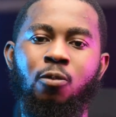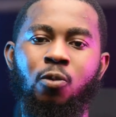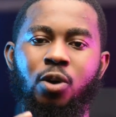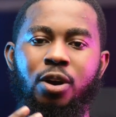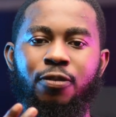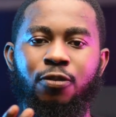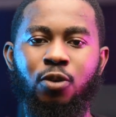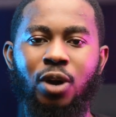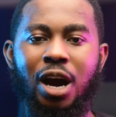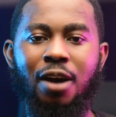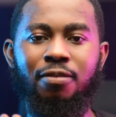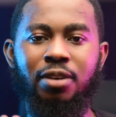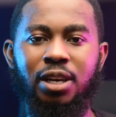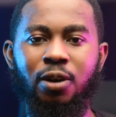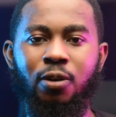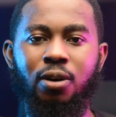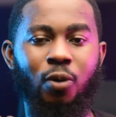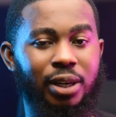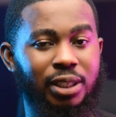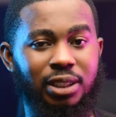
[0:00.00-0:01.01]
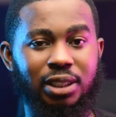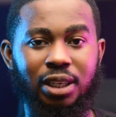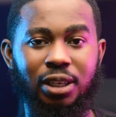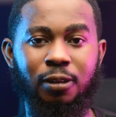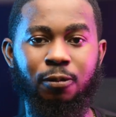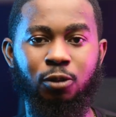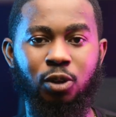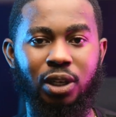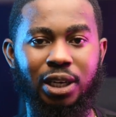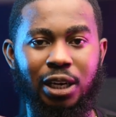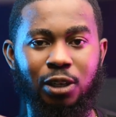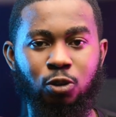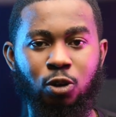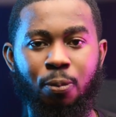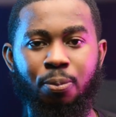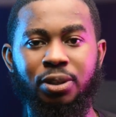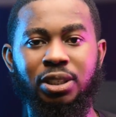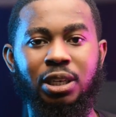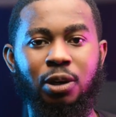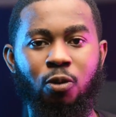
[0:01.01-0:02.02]
If you have any question, you can
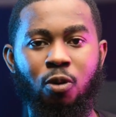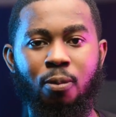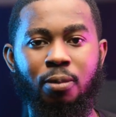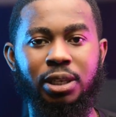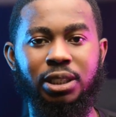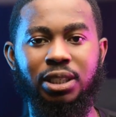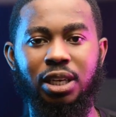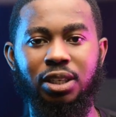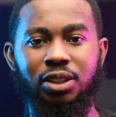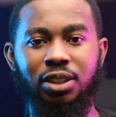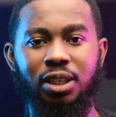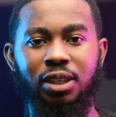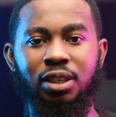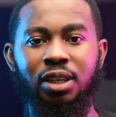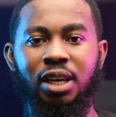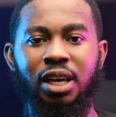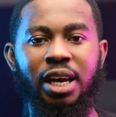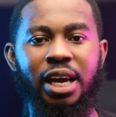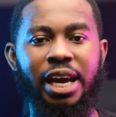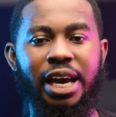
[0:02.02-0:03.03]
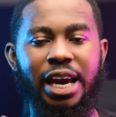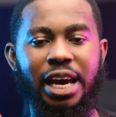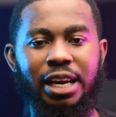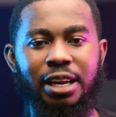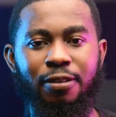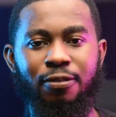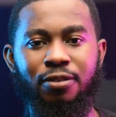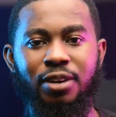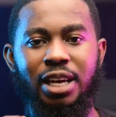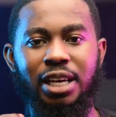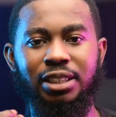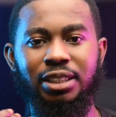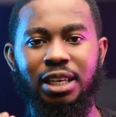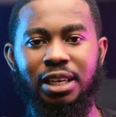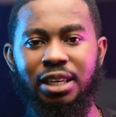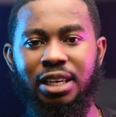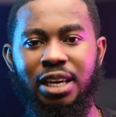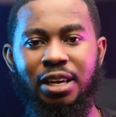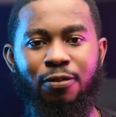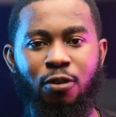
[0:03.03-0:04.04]
drop it in the comment section, and if there's a
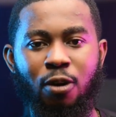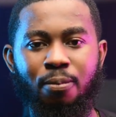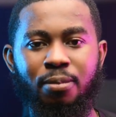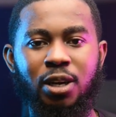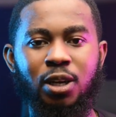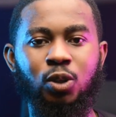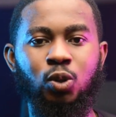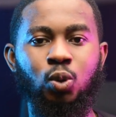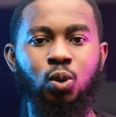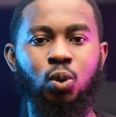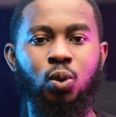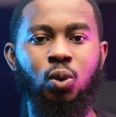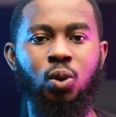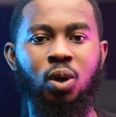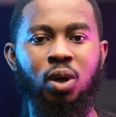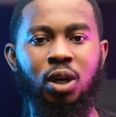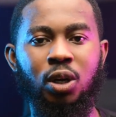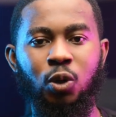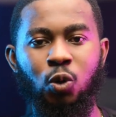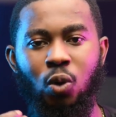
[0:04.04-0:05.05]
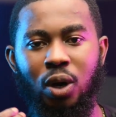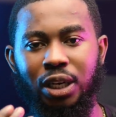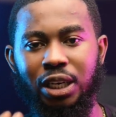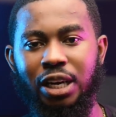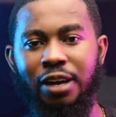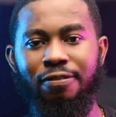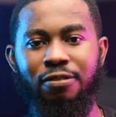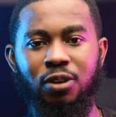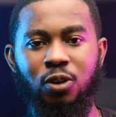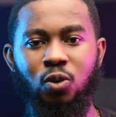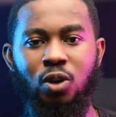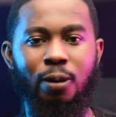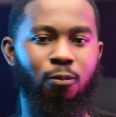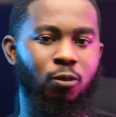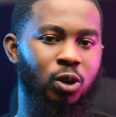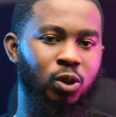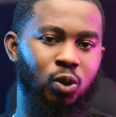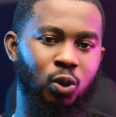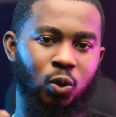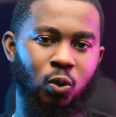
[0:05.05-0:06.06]
need for me to do another video, I'm
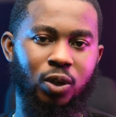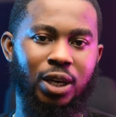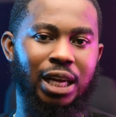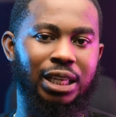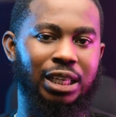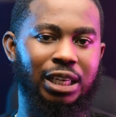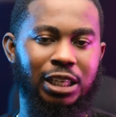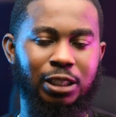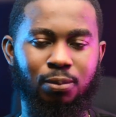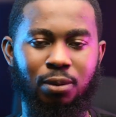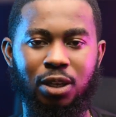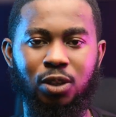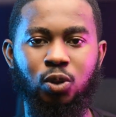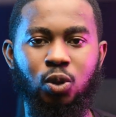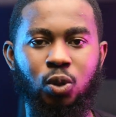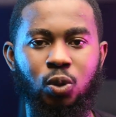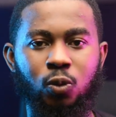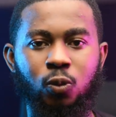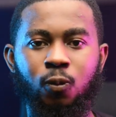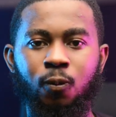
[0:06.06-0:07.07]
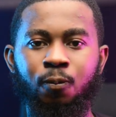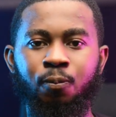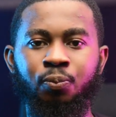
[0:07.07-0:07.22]
going to do that and explain to you.